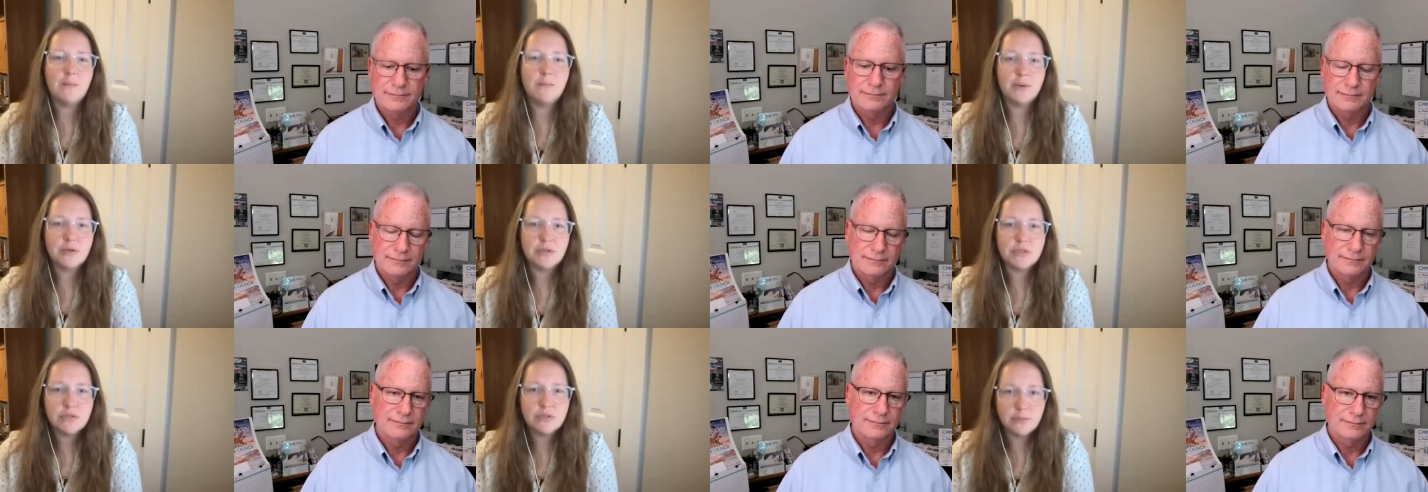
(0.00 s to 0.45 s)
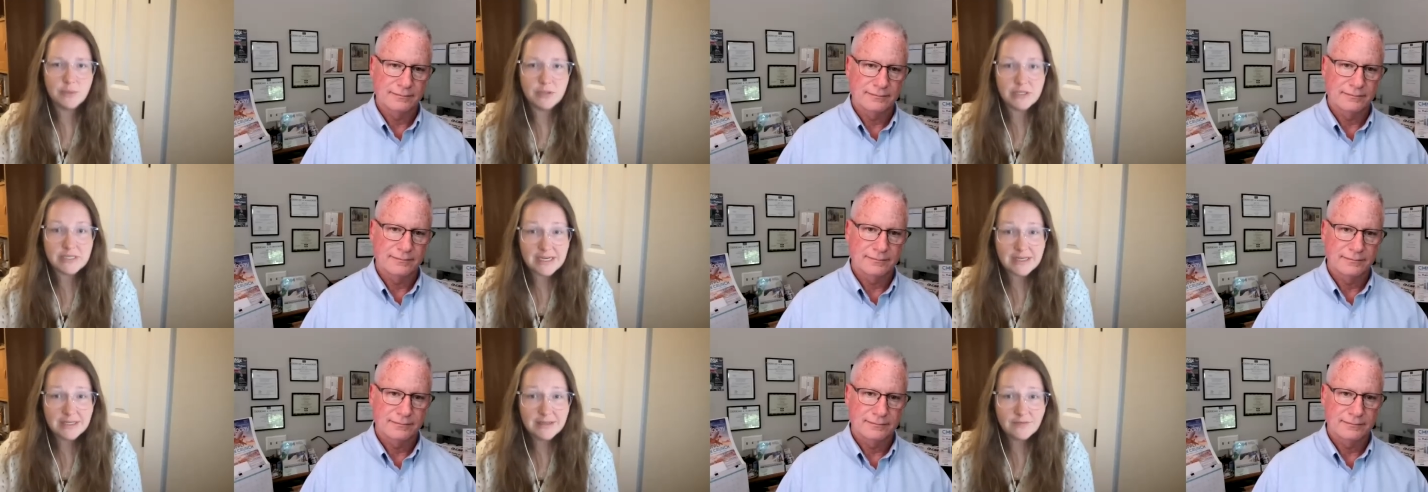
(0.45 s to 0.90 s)
Speaker 1: personal
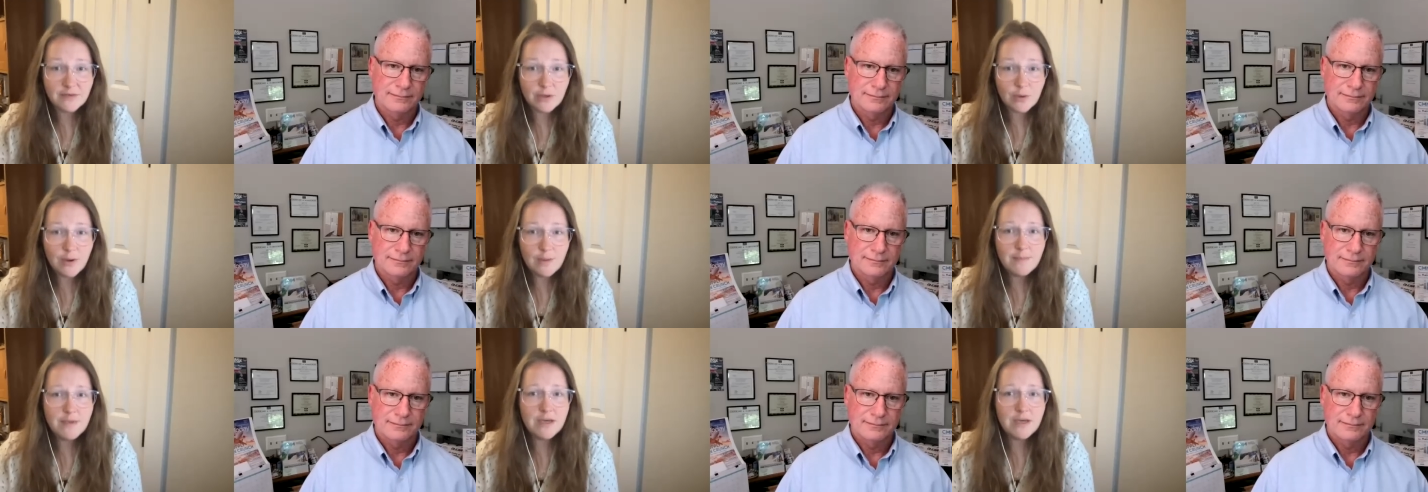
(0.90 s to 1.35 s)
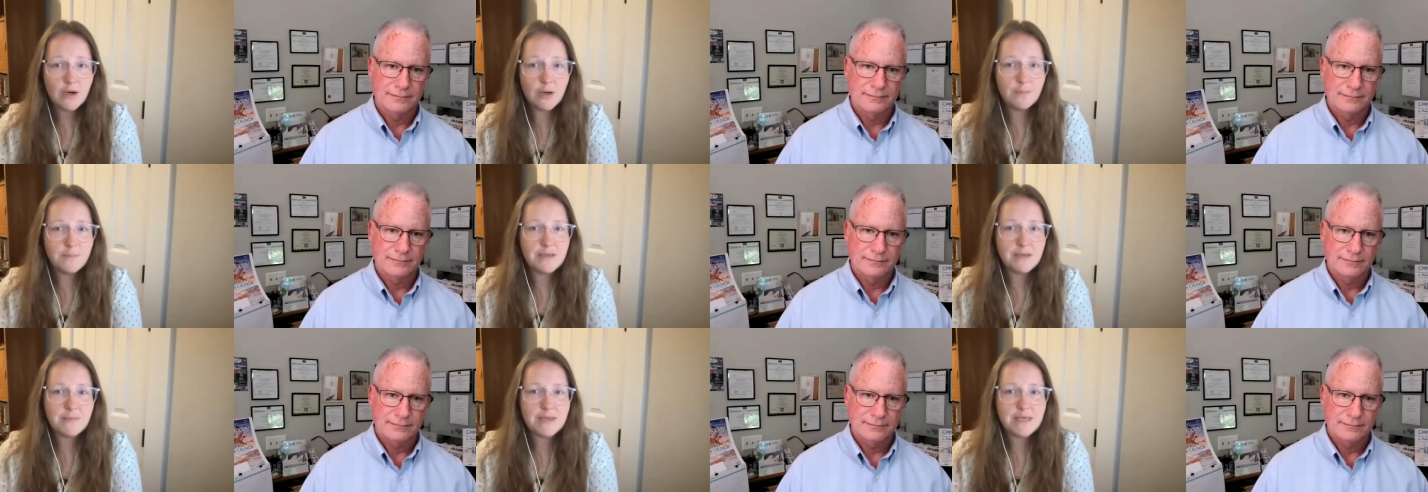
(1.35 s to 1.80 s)
protective equipment or
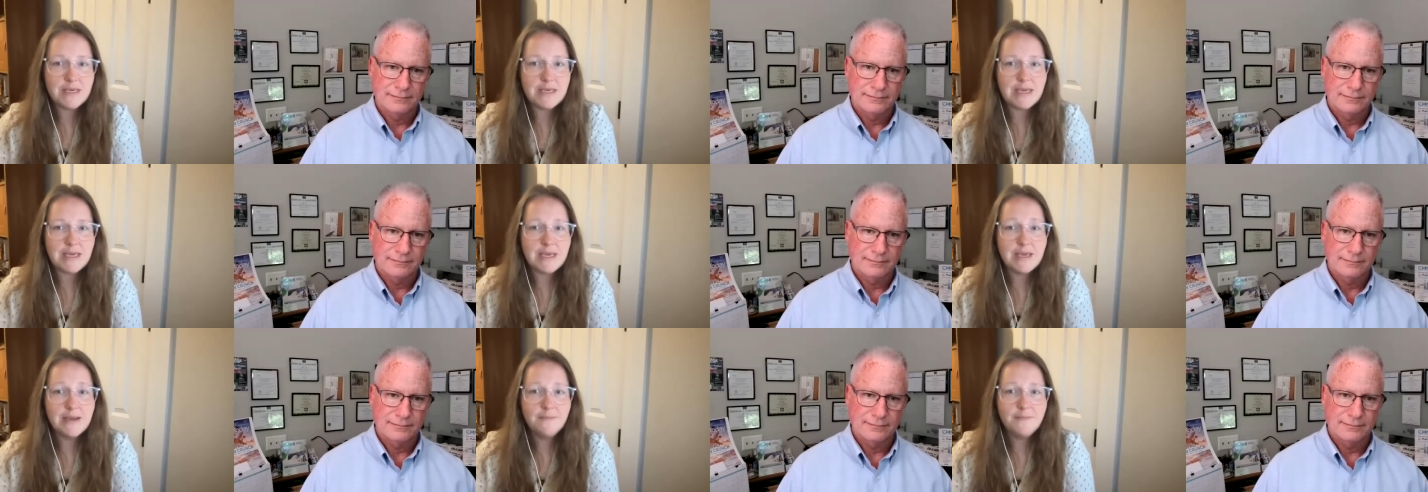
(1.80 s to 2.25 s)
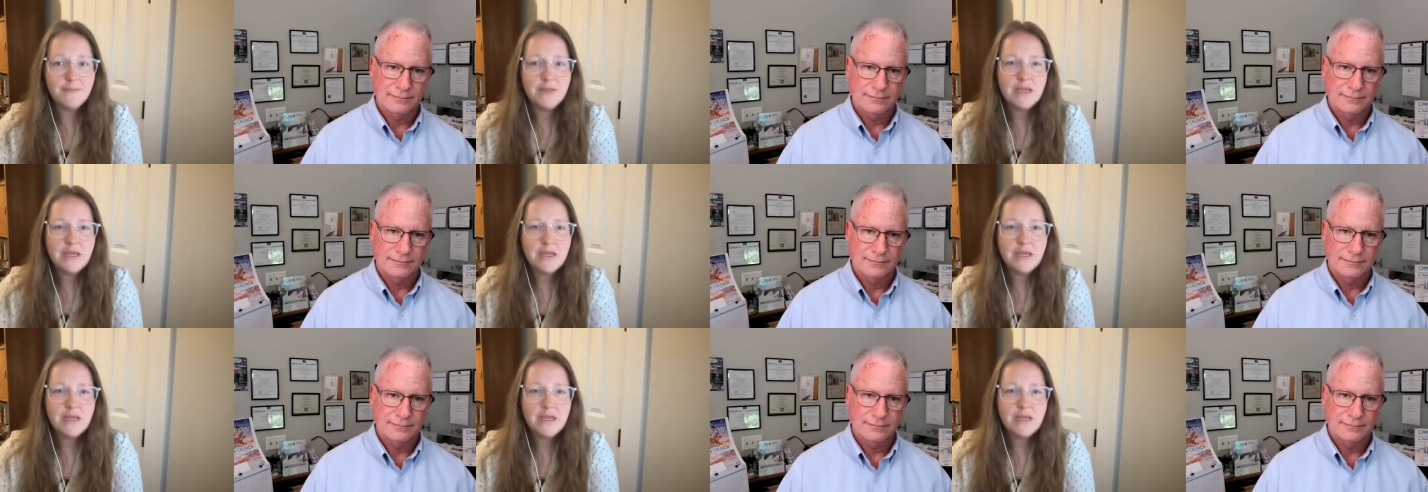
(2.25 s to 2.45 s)
PPE.